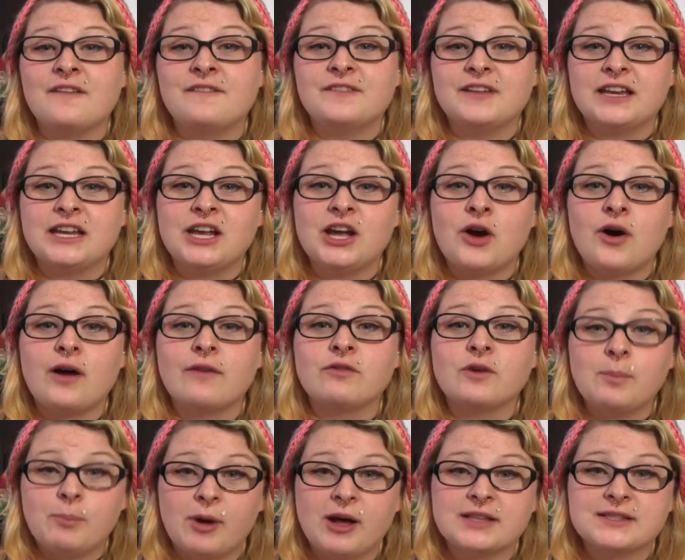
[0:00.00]
a video of
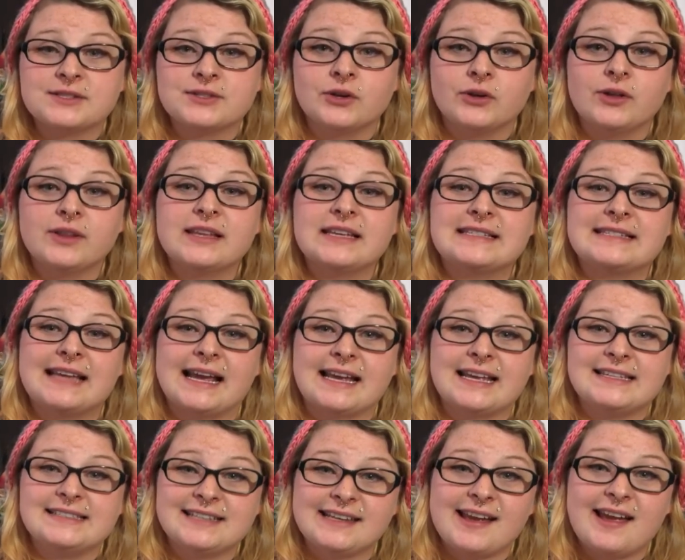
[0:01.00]
Rapunzel the
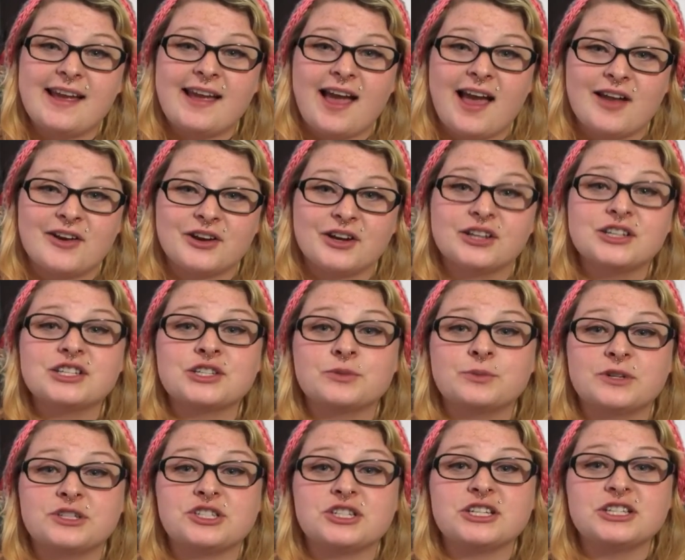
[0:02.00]
second day I had her
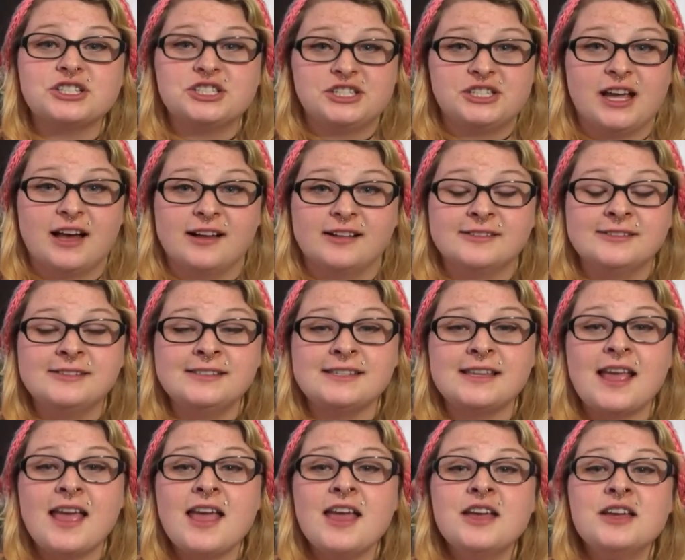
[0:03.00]
switching shells.